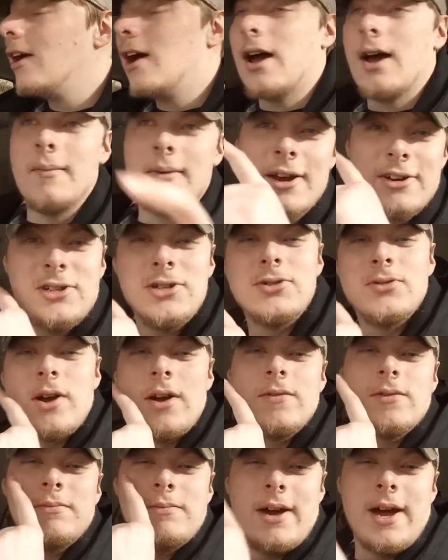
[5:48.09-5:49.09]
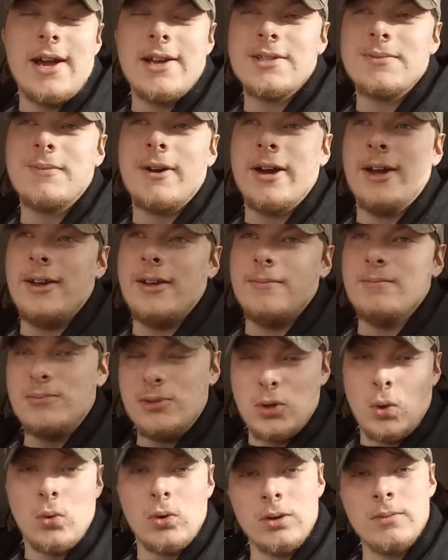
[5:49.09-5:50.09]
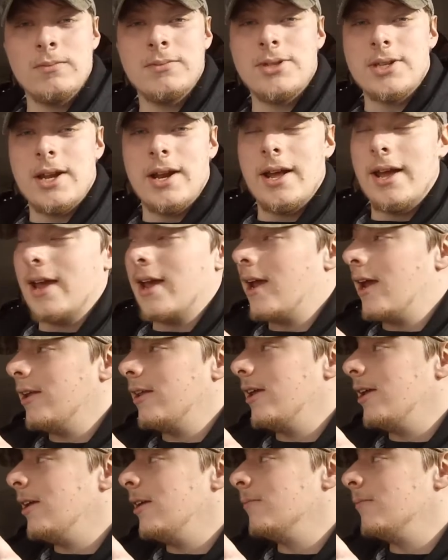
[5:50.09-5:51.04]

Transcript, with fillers: I'm actually driving past my dorms that I had